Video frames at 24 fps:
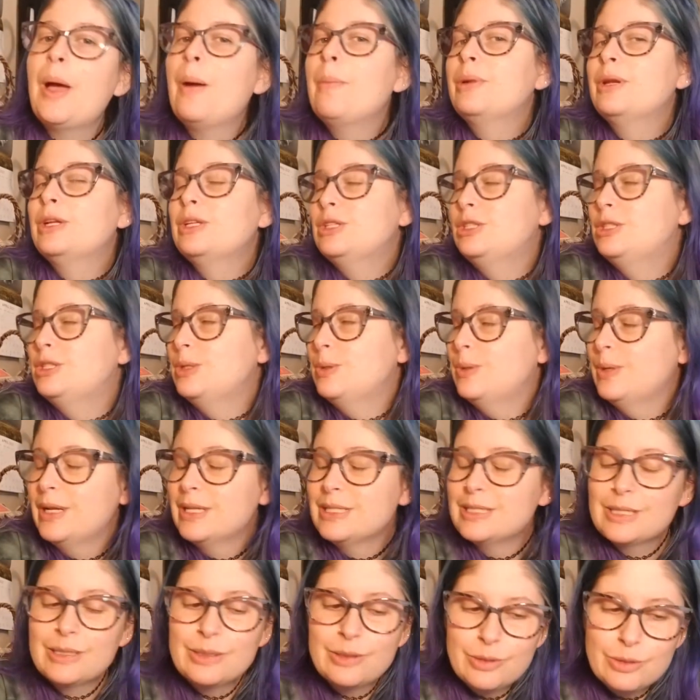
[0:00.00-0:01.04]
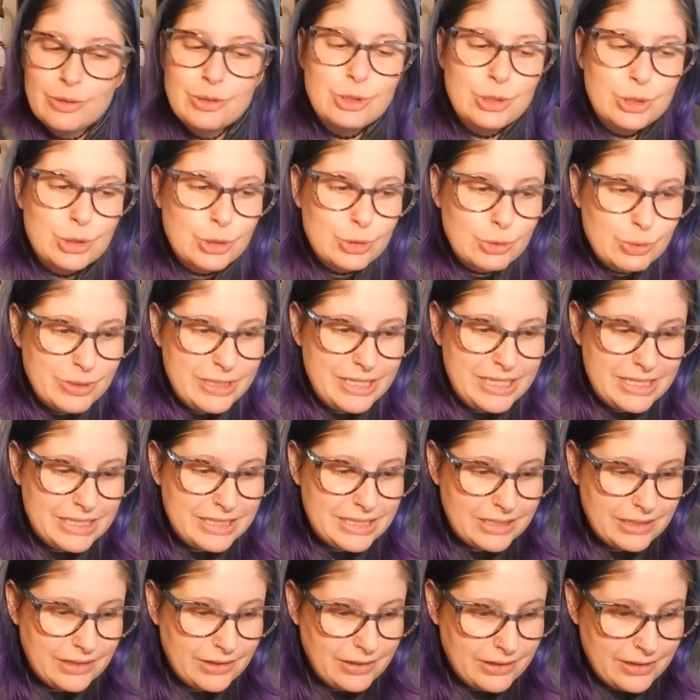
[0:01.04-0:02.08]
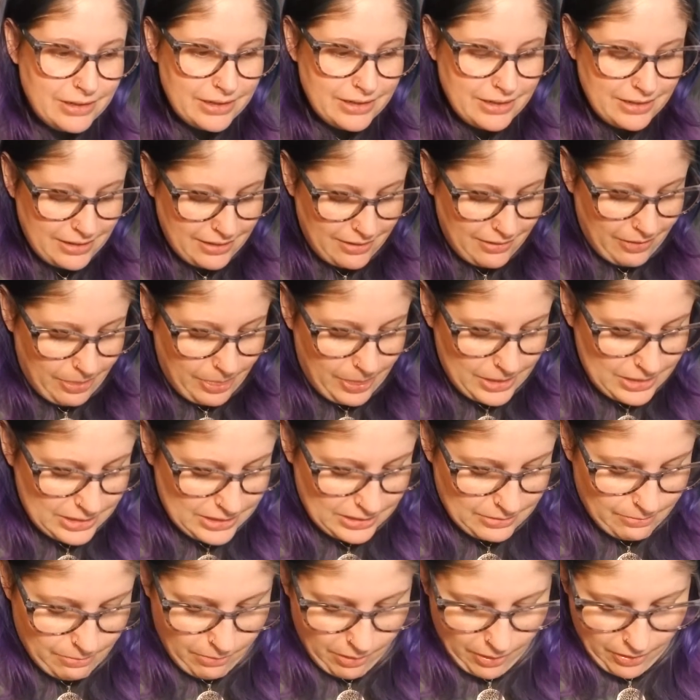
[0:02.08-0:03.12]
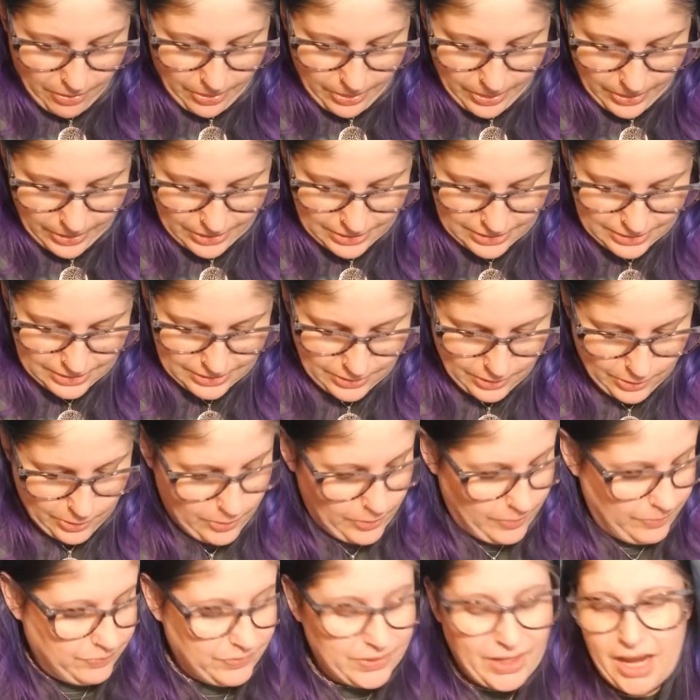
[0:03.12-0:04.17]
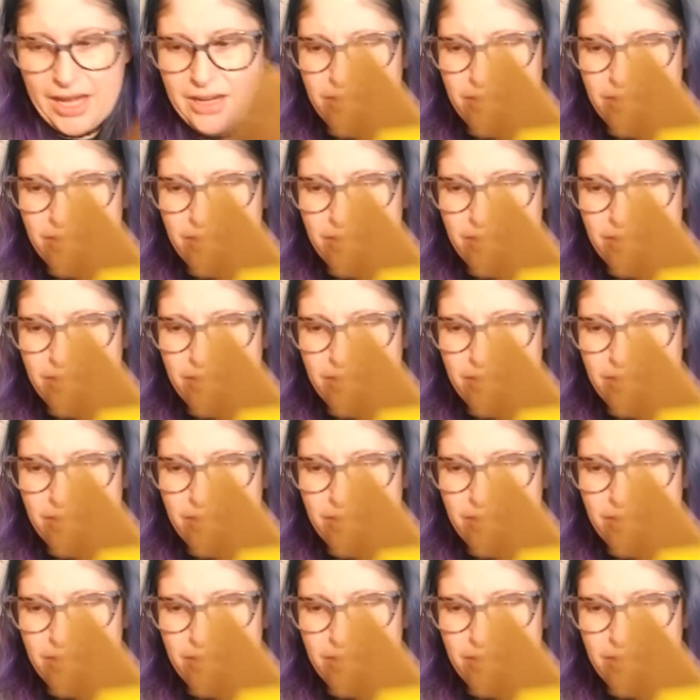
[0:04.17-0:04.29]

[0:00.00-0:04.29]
gonna do it as a little treat this month. So I